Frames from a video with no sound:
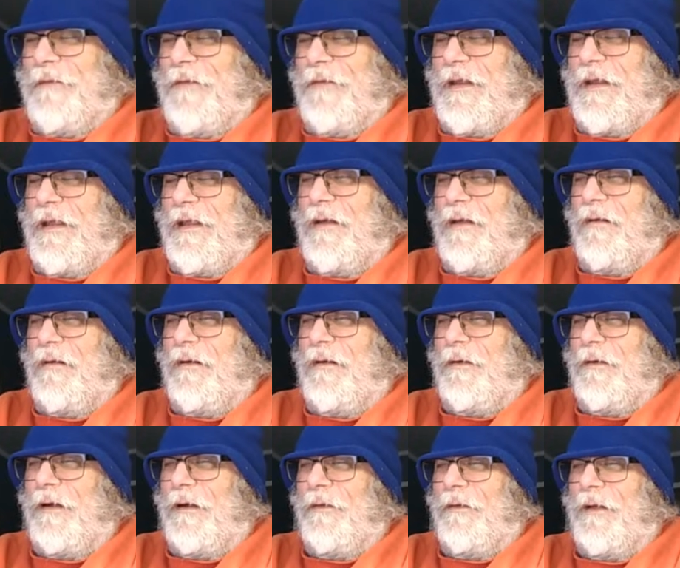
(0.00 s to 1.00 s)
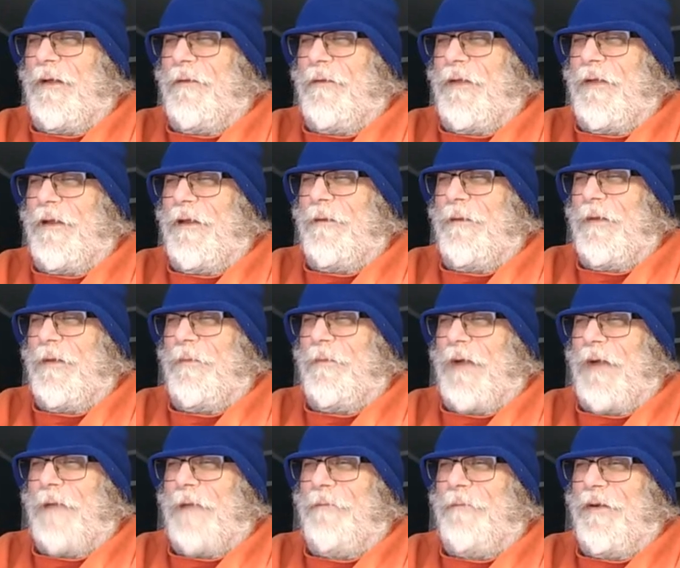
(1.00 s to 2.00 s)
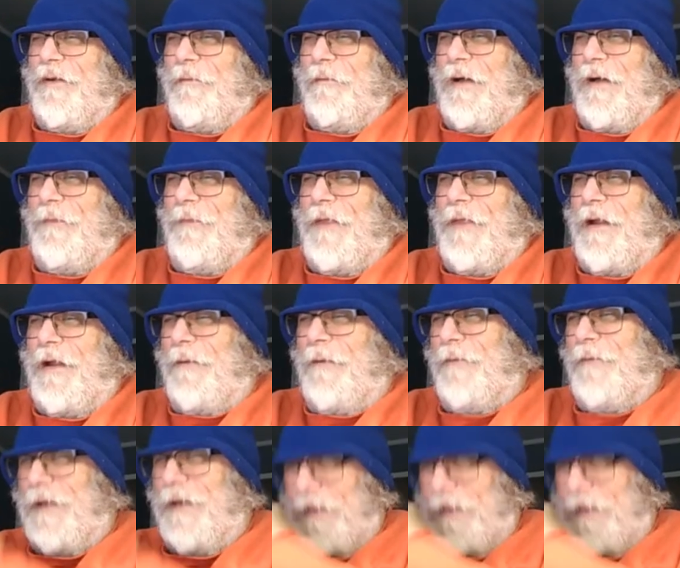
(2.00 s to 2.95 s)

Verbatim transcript: video of, of him and I put him up there, but